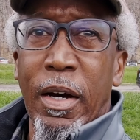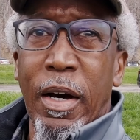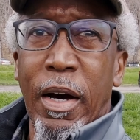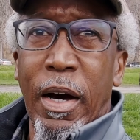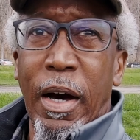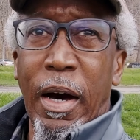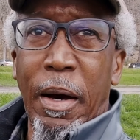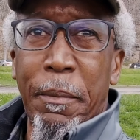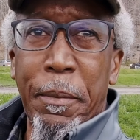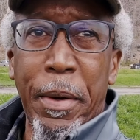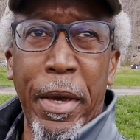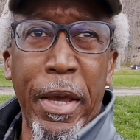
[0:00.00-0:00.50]

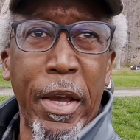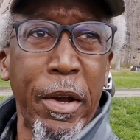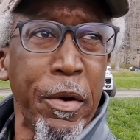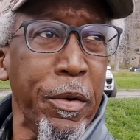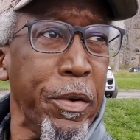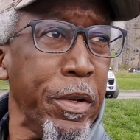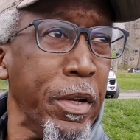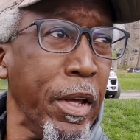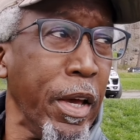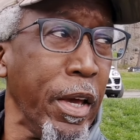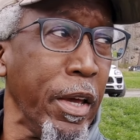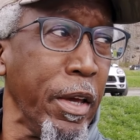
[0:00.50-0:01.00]
I'm
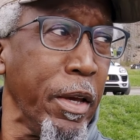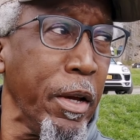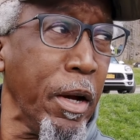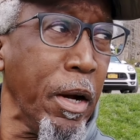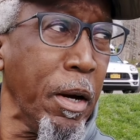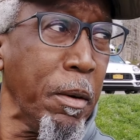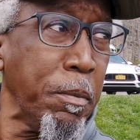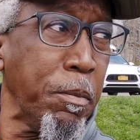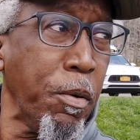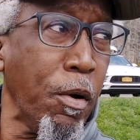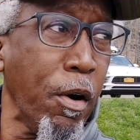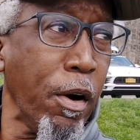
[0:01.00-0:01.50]
here in
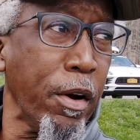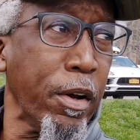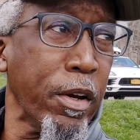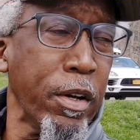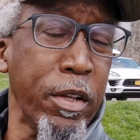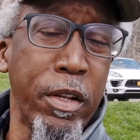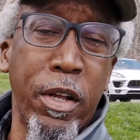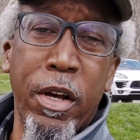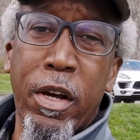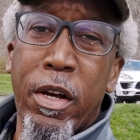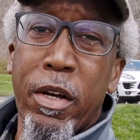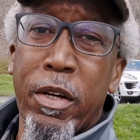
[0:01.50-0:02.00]
a park
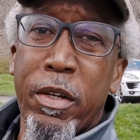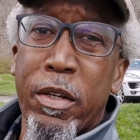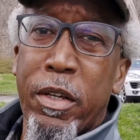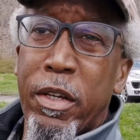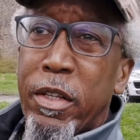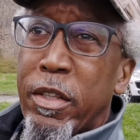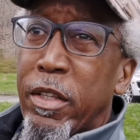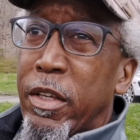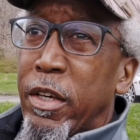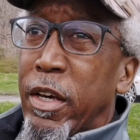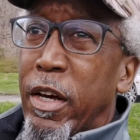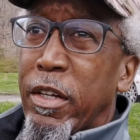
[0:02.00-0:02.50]
in
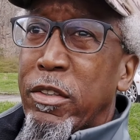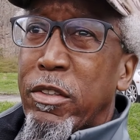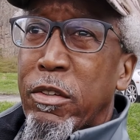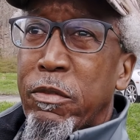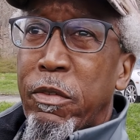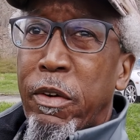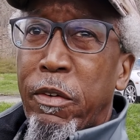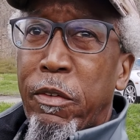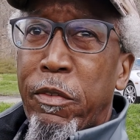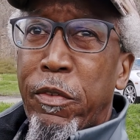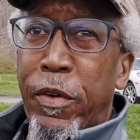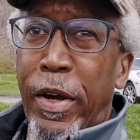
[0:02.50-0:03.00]
the Hudson
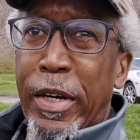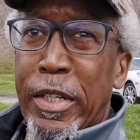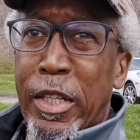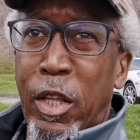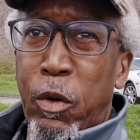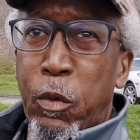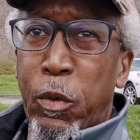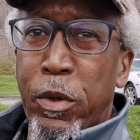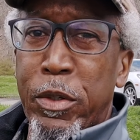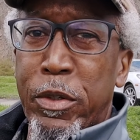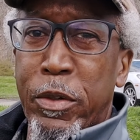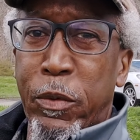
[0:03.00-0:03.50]
River Valley
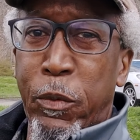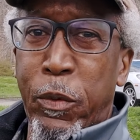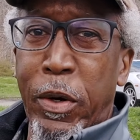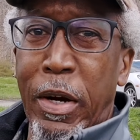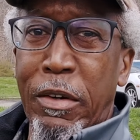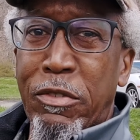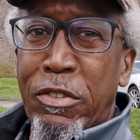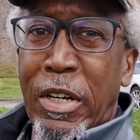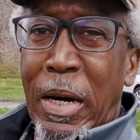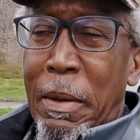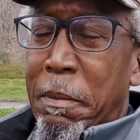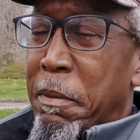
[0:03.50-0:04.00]
where
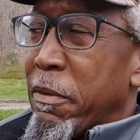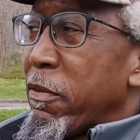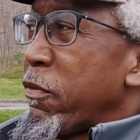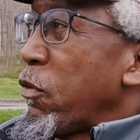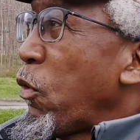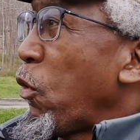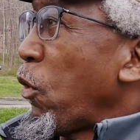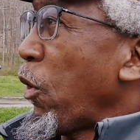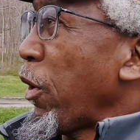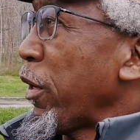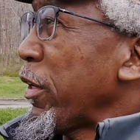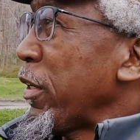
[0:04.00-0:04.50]
I've shot
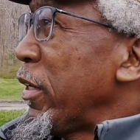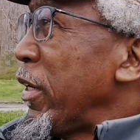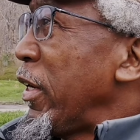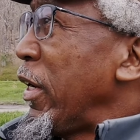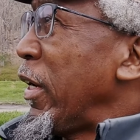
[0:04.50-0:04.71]
before.